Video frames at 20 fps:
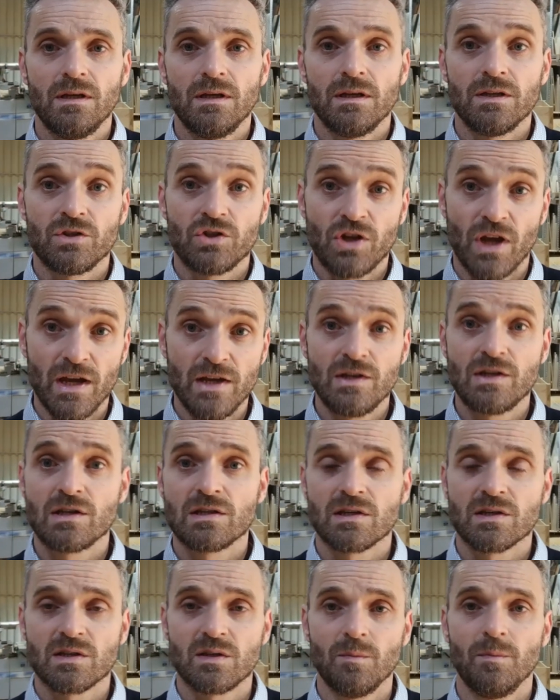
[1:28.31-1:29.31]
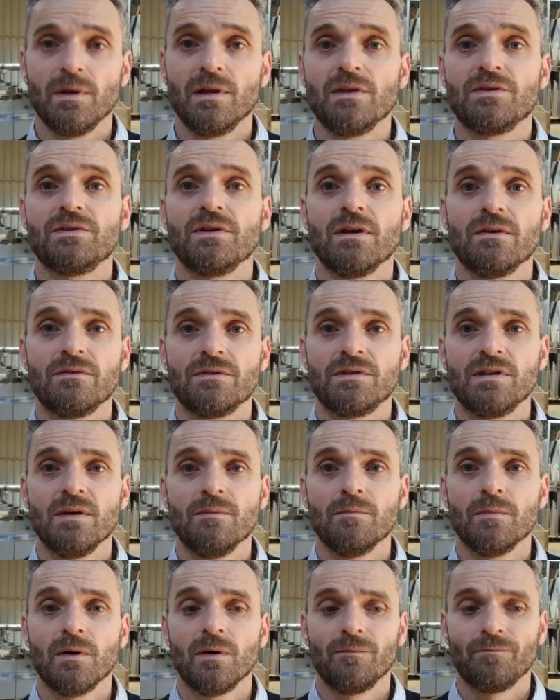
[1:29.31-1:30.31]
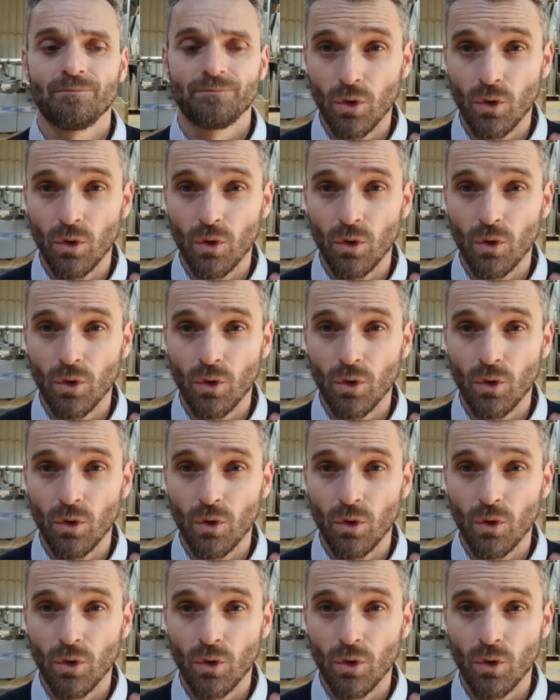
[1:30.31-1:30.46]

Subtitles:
it changes the stability of the timber.